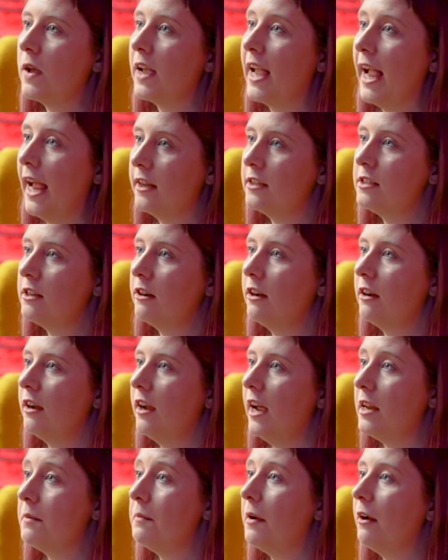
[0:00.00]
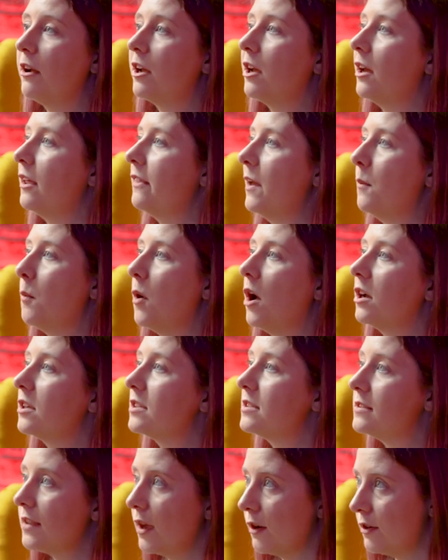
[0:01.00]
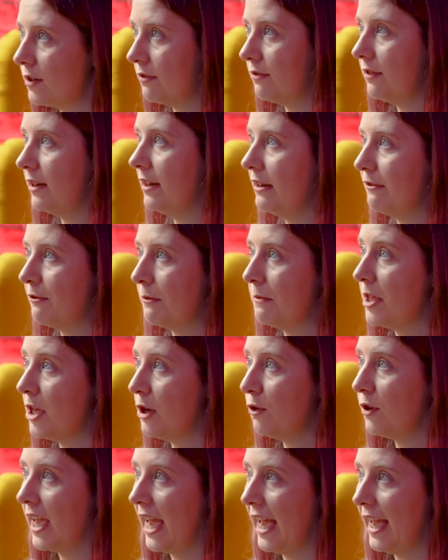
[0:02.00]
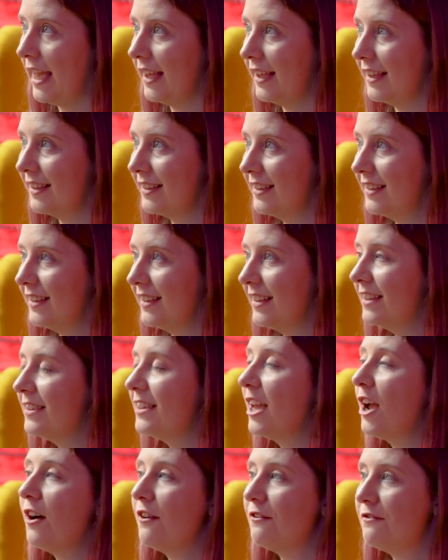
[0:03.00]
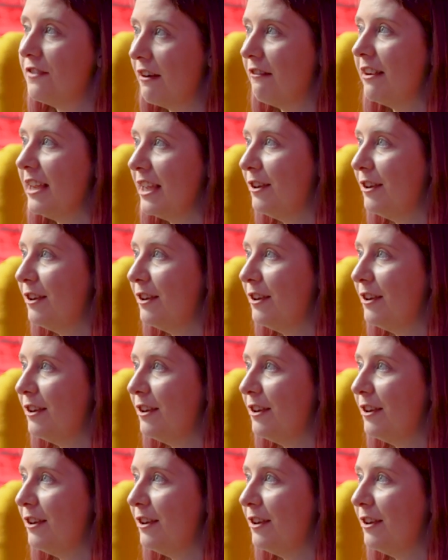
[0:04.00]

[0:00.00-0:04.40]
Canada and America, they work so differently from the UK. Okay. They are very